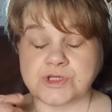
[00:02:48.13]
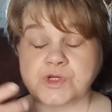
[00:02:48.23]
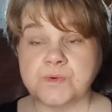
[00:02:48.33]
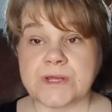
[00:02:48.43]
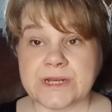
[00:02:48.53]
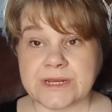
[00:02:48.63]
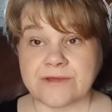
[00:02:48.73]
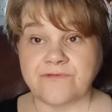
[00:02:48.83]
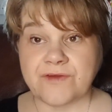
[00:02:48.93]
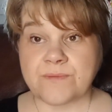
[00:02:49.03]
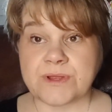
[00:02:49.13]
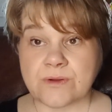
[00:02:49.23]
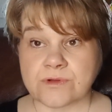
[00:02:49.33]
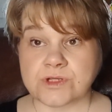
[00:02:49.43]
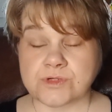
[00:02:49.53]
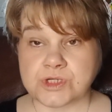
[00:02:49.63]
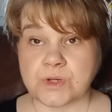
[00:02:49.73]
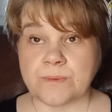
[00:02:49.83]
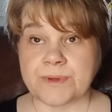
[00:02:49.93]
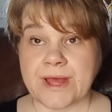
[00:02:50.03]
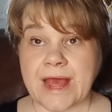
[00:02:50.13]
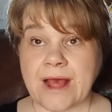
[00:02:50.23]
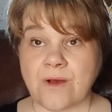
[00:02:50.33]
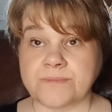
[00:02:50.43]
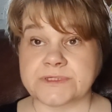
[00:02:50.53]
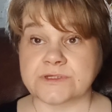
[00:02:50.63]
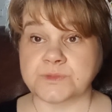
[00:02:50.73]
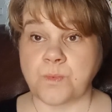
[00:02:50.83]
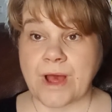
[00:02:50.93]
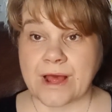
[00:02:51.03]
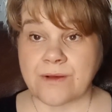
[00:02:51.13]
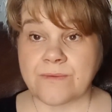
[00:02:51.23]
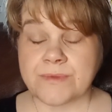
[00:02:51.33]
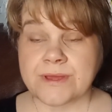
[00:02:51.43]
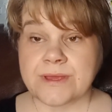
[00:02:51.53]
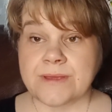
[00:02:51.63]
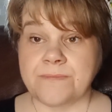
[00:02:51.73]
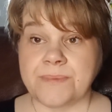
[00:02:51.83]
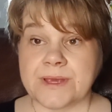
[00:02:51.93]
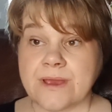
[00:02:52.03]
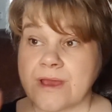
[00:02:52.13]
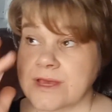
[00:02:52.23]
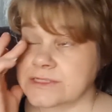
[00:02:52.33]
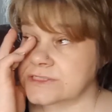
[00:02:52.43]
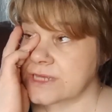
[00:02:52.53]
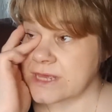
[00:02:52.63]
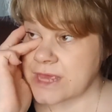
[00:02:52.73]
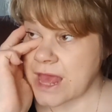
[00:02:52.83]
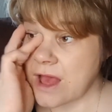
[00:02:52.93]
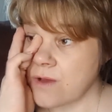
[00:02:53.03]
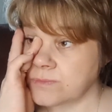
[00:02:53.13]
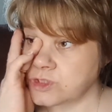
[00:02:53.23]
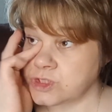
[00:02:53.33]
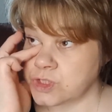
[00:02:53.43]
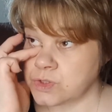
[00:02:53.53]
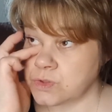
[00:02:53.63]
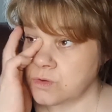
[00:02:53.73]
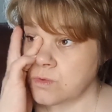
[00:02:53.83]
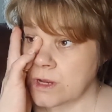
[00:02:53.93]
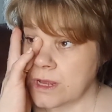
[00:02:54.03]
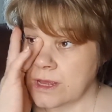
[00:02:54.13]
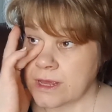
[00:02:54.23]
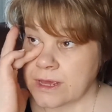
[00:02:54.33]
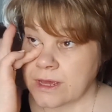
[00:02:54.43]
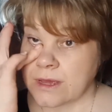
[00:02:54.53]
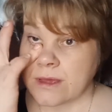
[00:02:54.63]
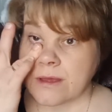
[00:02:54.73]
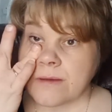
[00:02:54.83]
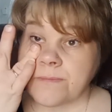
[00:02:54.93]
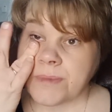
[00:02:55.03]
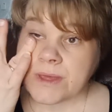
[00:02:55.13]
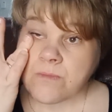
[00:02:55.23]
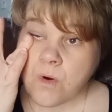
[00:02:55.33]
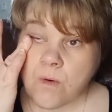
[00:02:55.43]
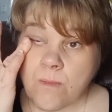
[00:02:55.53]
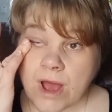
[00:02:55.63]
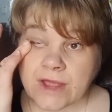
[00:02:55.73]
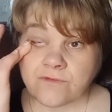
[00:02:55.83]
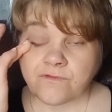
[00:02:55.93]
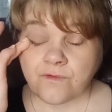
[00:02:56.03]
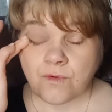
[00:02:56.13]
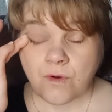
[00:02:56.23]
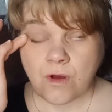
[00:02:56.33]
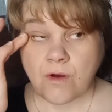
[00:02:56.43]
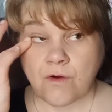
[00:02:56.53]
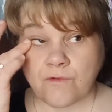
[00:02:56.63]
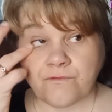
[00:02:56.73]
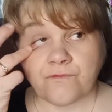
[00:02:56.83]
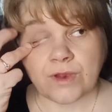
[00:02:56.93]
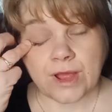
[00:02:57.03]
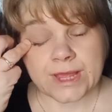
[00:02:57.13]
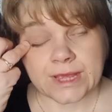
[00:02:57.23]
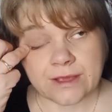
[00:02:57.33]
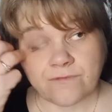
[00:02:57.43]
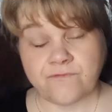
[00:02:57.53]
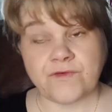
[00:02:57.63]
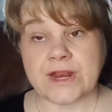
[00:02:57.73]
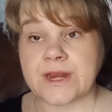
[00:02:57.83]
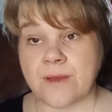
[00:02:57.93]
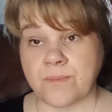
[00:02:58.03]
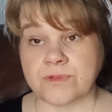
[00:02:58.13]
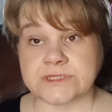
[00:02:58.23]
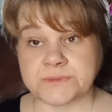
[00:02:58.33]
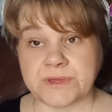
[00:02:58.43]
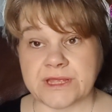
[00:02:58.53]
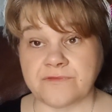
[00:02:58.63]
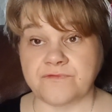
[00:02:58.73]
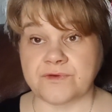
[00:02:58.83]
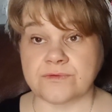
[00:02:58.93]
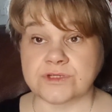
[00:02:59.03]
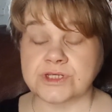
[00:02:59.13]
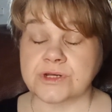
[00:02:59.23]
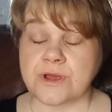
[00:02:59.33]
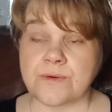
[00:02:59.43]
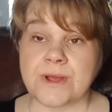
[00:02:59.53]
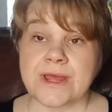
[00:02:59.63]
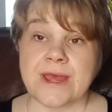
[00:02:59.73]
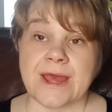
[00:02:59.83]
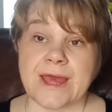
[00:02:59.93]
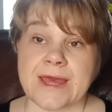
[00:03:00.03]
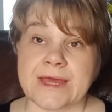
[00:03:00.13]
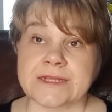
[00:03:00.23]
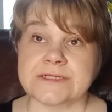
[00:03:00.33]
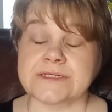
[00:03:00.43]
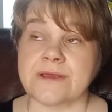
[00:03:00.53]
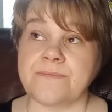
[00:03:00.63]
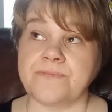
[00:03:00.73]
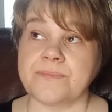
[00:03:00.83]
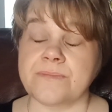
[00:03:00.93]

filming on YouTube helps as well, because it helps you be more mindful of like filling up on the speed foods, you know. And